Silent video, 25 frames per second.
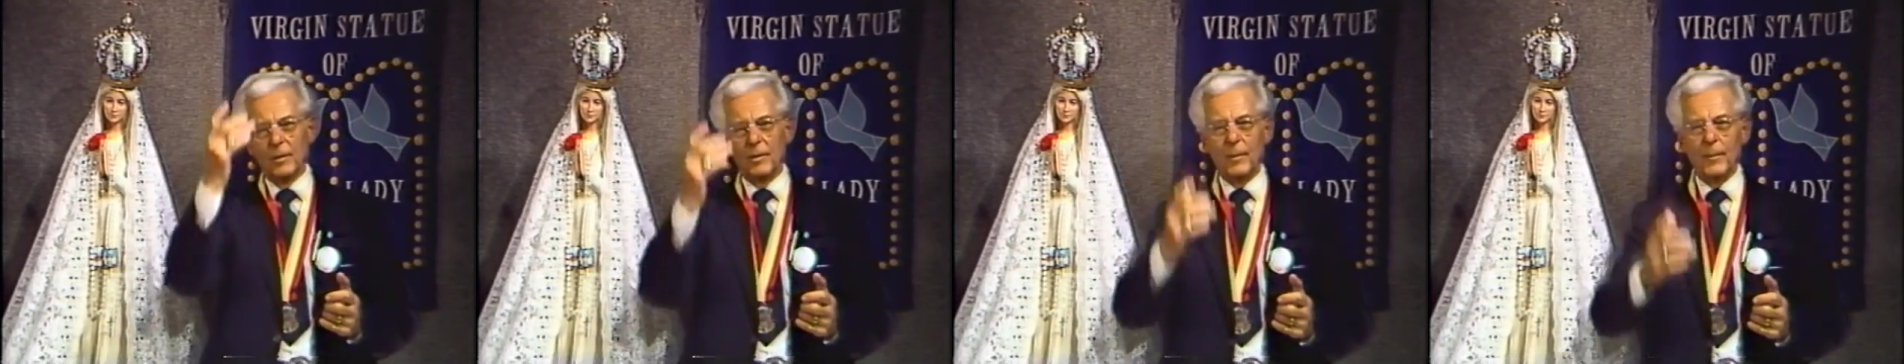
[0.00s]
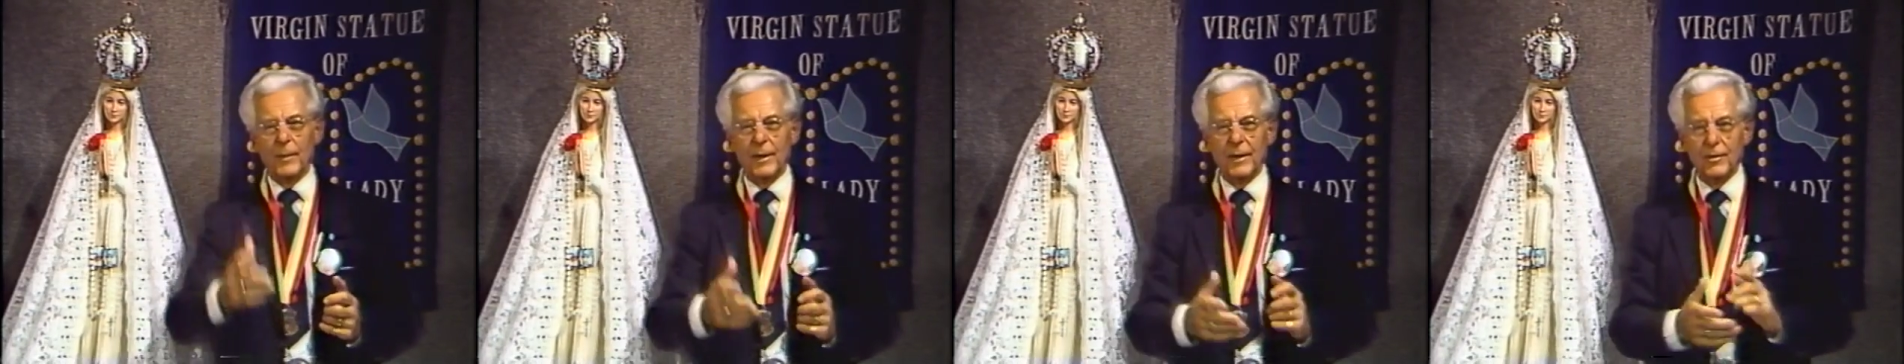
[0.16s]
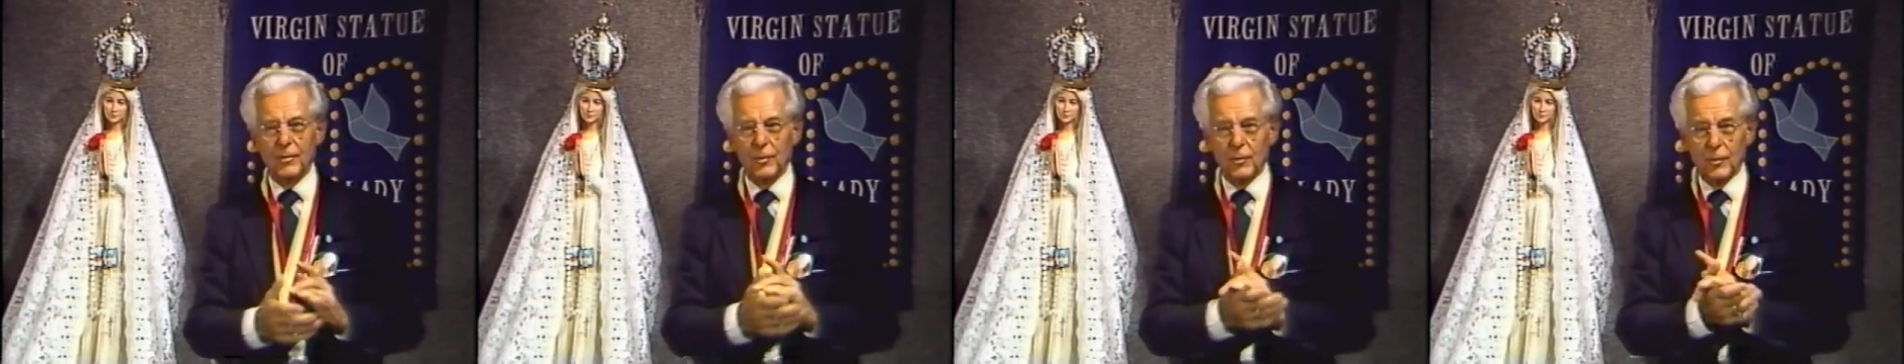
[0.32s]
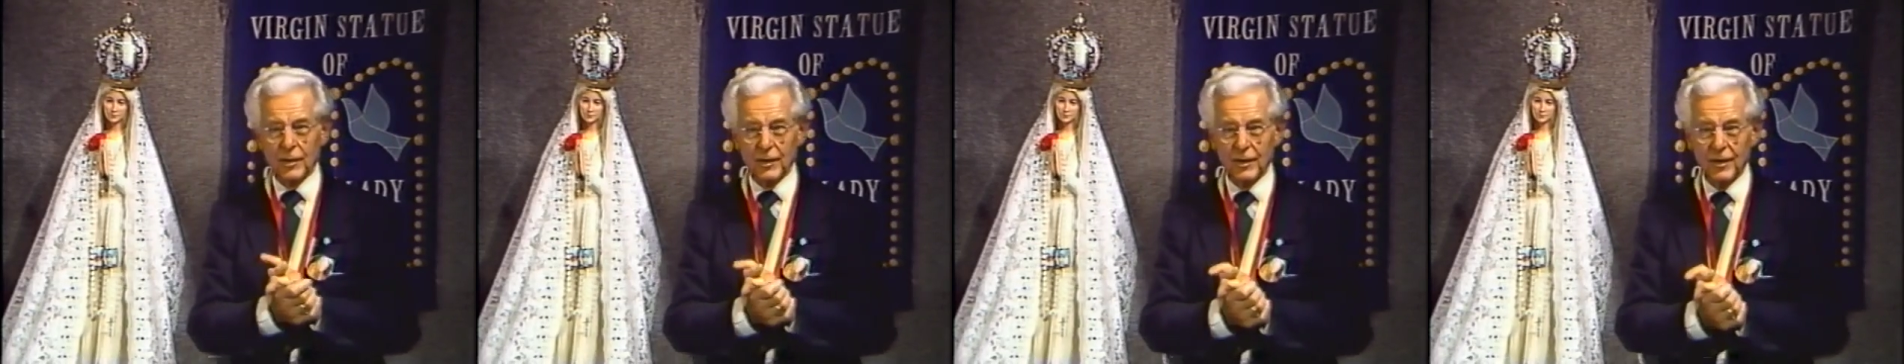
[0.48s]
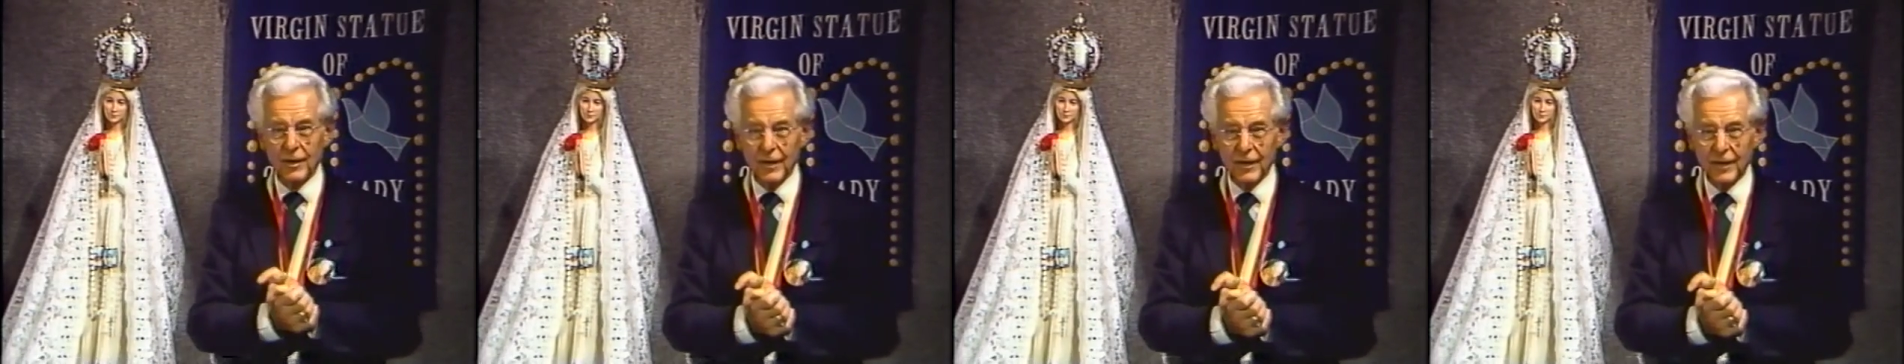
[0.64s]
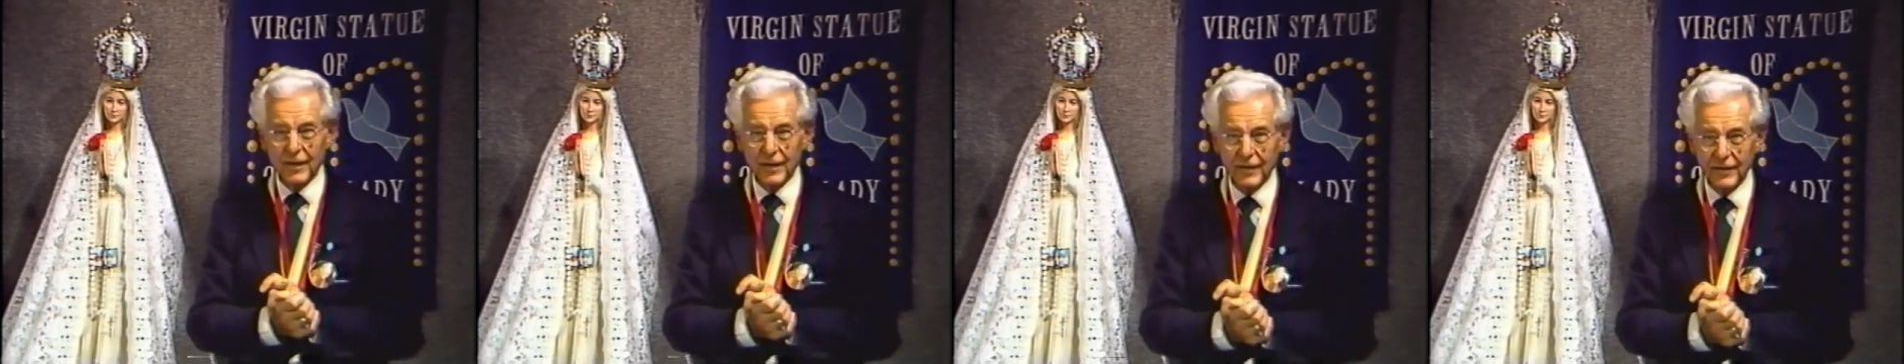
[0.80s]
you might do it
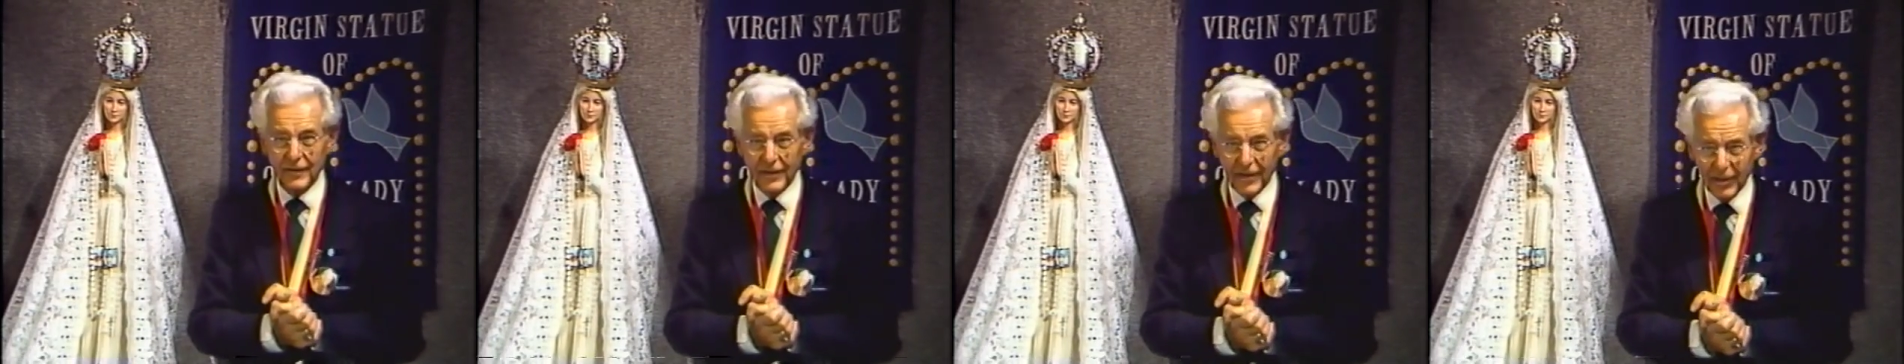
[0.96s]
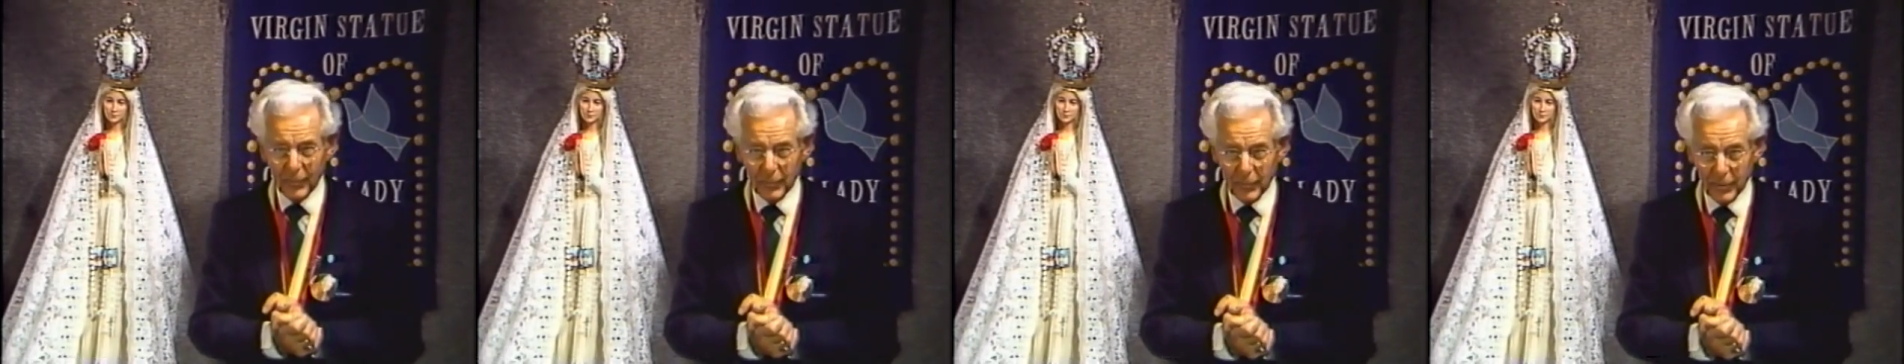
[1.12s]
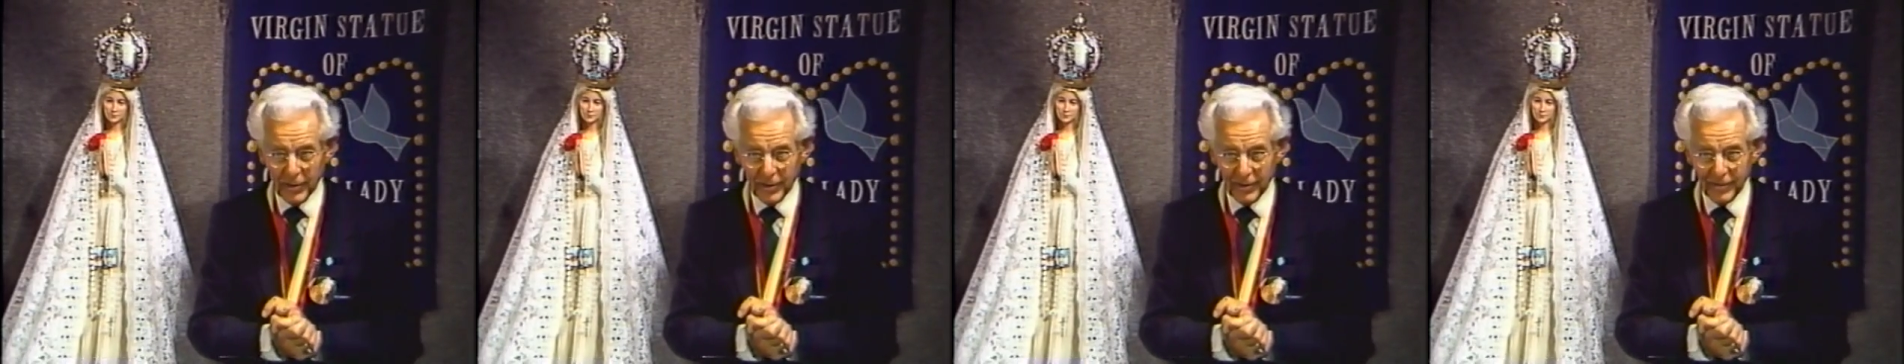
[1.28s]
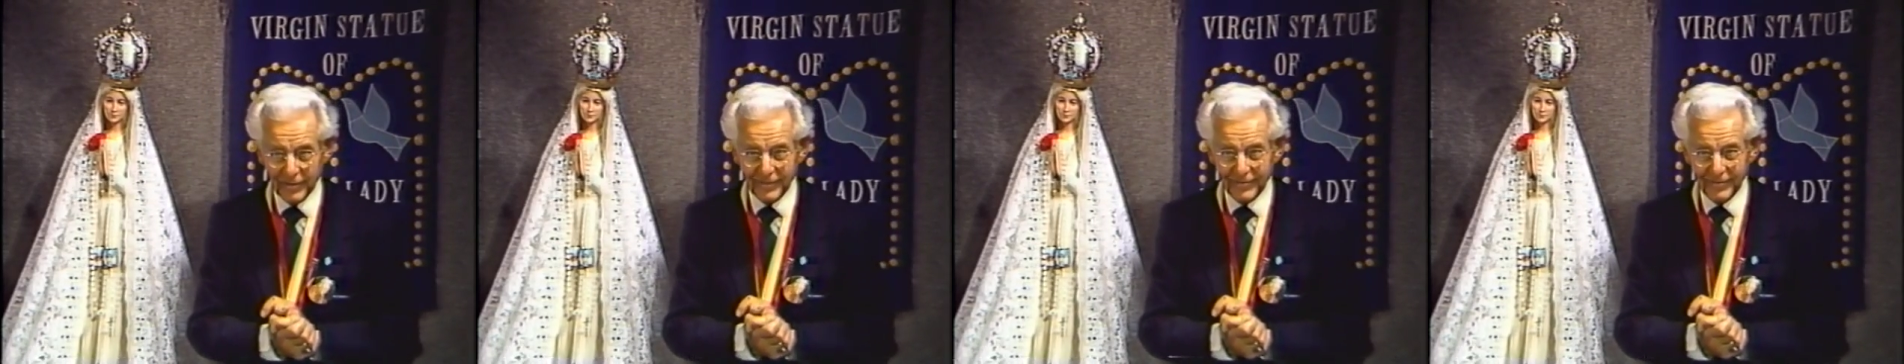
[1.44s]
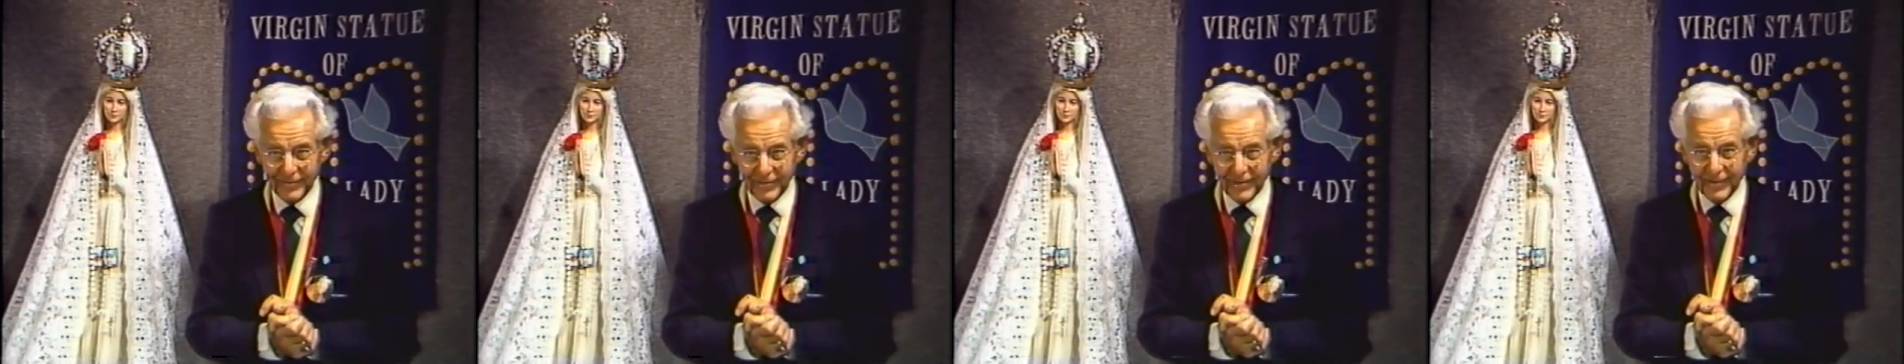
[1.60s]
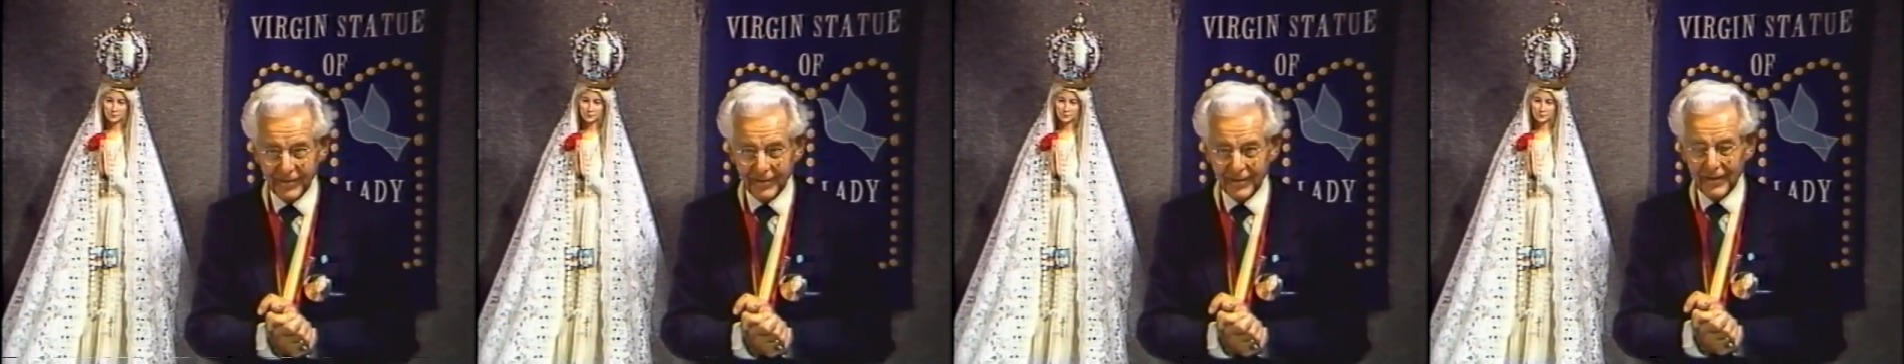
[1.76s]
in 10 minutes,
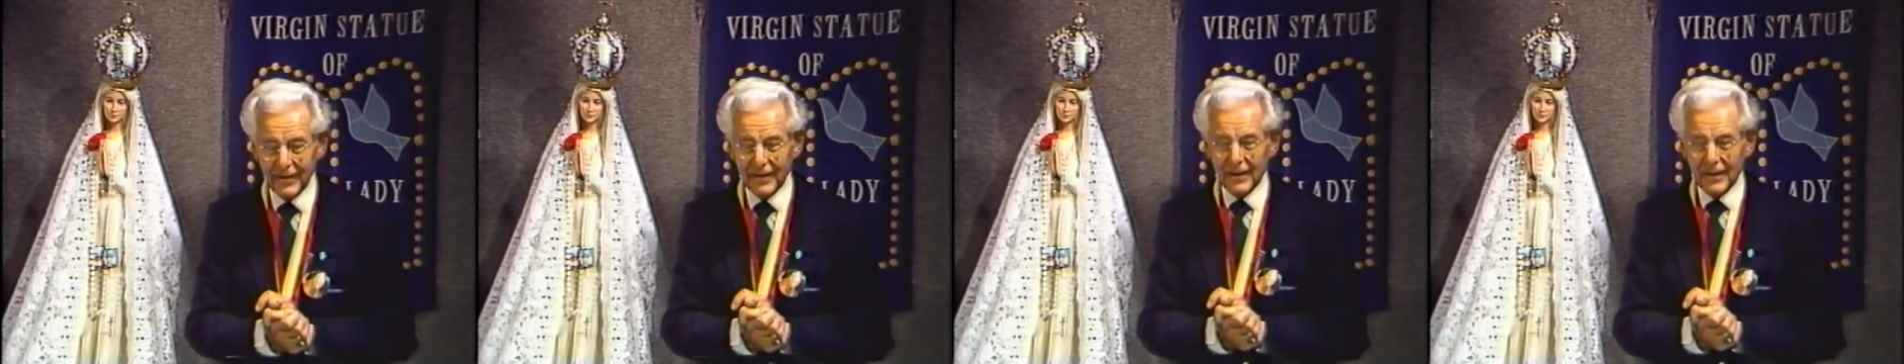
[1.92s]
see?